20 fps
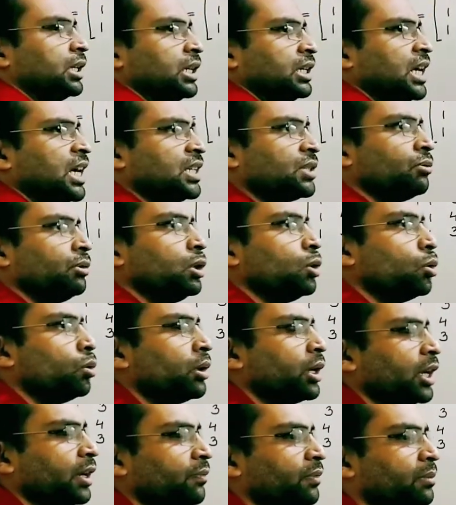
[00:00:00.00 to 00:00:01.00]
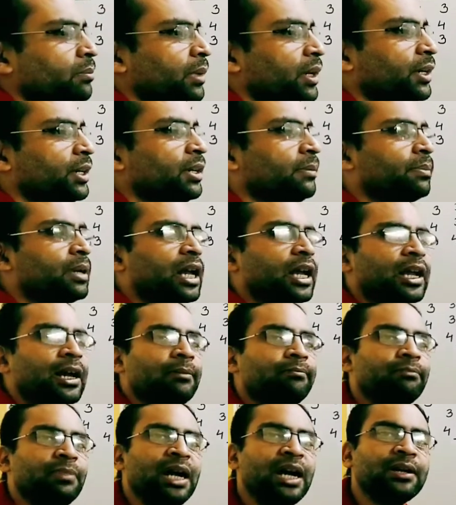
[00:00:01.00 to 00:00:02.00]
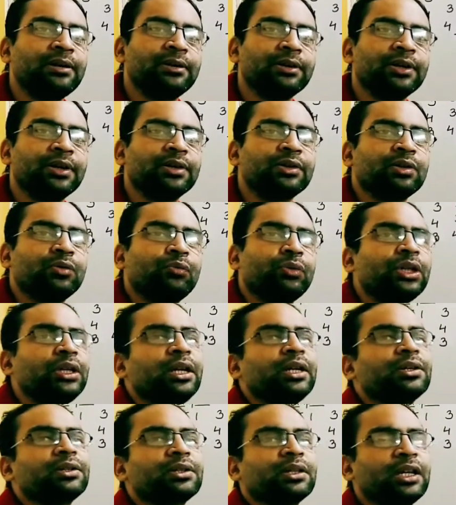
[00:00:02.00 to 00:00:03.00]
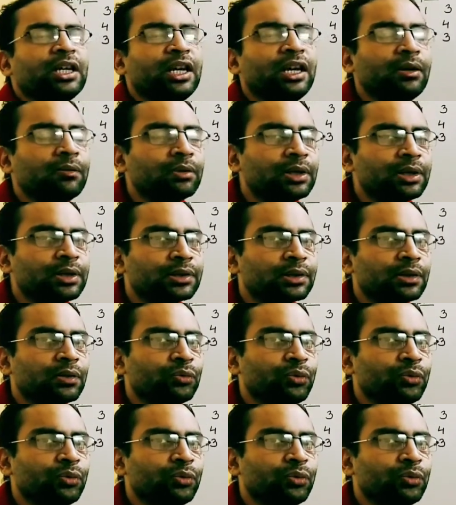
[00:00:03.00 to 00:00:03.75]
And as we know, if we multiply a matrix with its inverse,